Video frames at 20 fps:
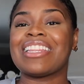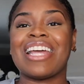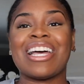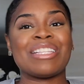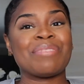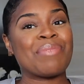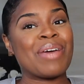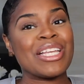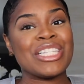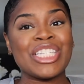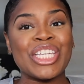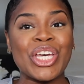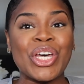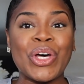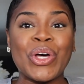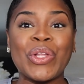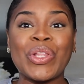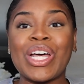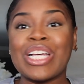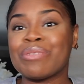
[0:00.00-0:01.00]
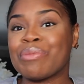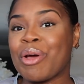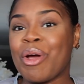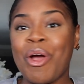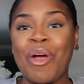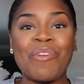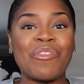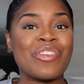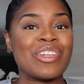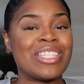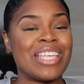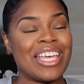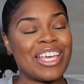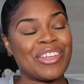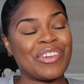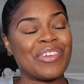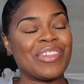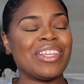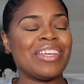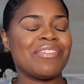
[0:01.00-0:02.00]
that's my deal, that's my offer, take
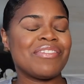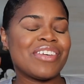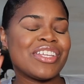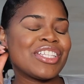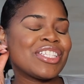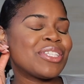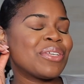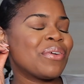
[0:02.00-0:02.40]
it or leave it.